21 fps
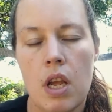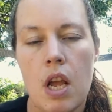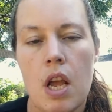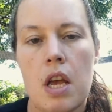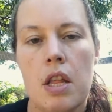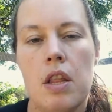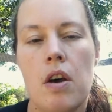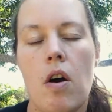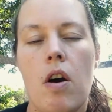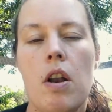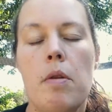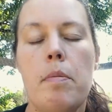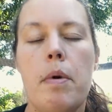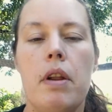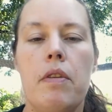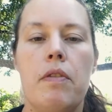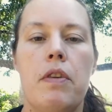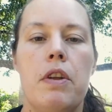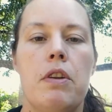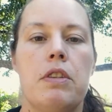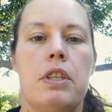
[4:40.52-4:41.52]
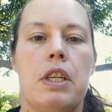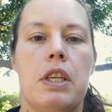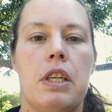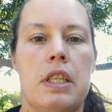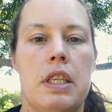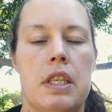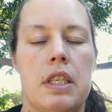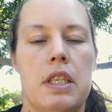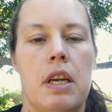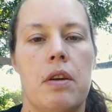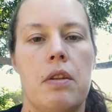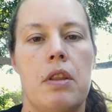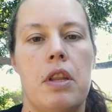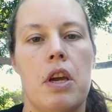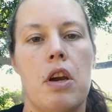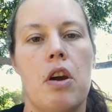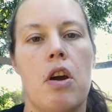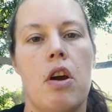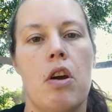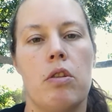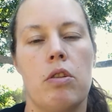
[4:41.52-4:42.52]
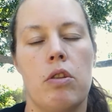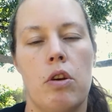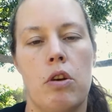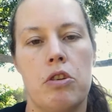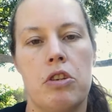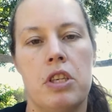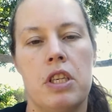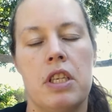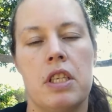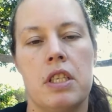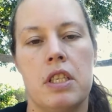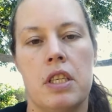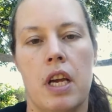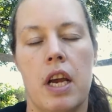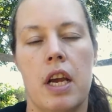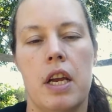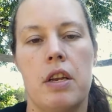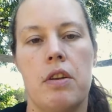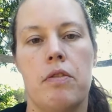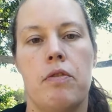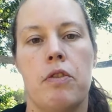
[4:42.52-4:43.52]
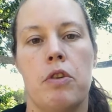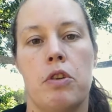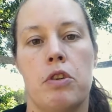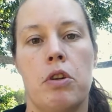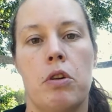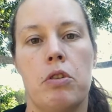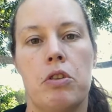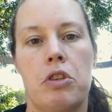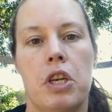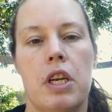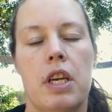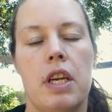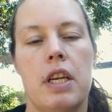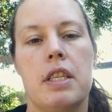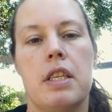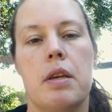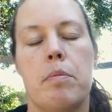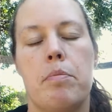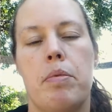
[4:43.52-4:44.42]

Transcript: The automatic feeders that exist out there are largely designed for adult chickens,